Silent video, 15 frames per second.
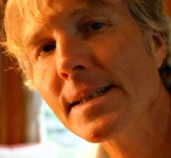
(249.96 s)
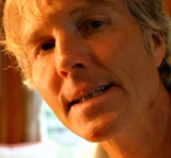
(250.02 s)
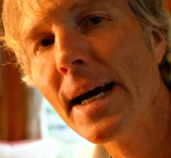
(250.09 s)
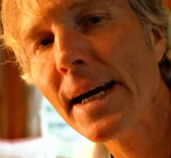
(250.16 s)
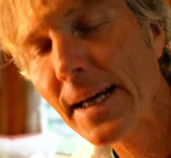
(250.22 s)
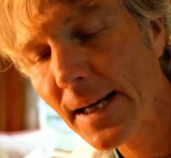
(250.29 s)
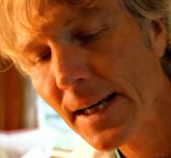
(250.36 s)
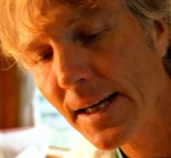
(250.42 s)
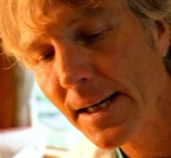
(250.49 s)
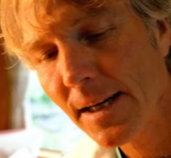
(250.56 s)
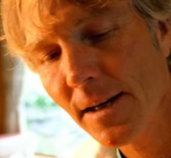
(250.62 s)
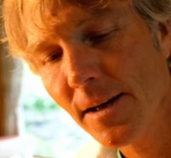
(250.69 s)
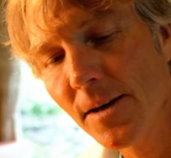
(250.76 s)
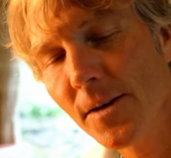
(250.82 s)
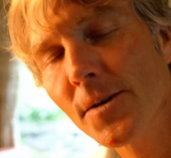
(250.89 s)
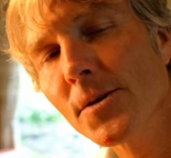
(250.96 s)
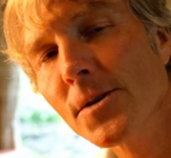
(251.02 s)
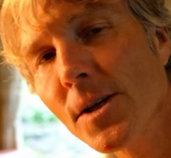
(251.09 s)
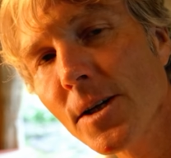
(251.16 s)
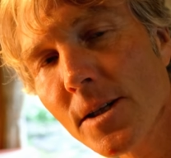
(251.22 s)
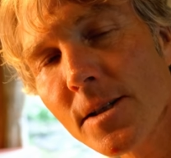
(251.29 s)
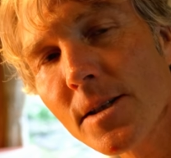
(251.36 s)
Second,
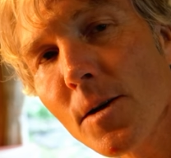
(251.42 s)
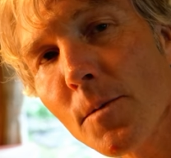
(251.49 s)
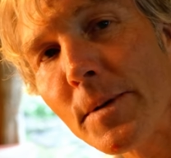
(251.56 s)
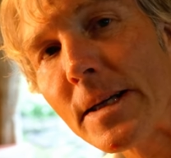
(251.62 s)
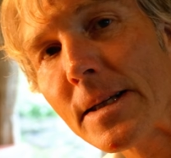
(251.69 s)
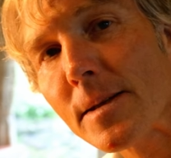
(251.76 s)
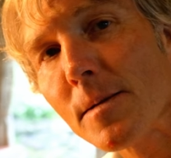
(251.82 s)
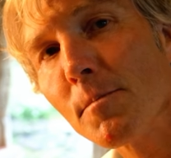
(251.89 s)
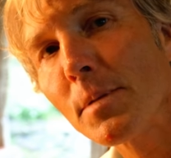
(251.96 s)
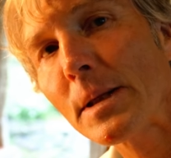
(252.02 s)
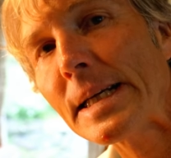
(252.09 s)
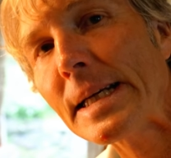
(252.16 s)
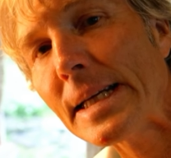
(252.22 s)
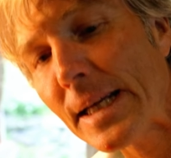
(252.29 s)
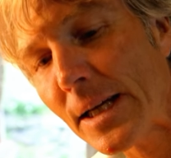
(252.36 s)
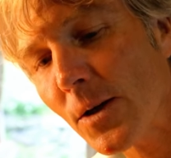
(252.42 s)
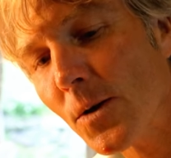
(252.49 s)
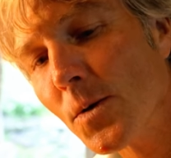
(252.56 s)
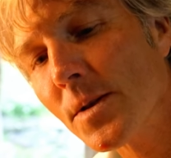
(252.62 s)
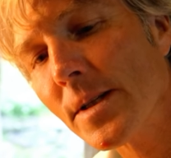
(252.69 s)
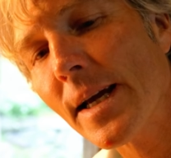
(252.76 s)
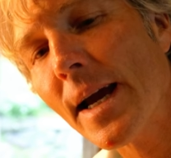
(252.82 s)
there's gonna still be some bleeding
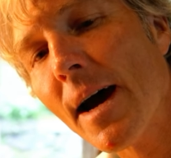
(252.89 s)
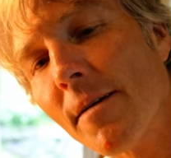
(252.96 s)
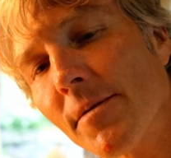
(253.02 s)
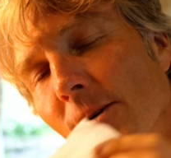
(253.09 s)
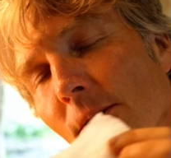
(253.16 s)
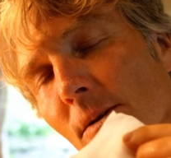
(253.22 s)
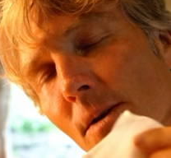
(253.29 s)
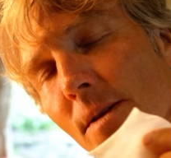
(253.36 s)
oozing after,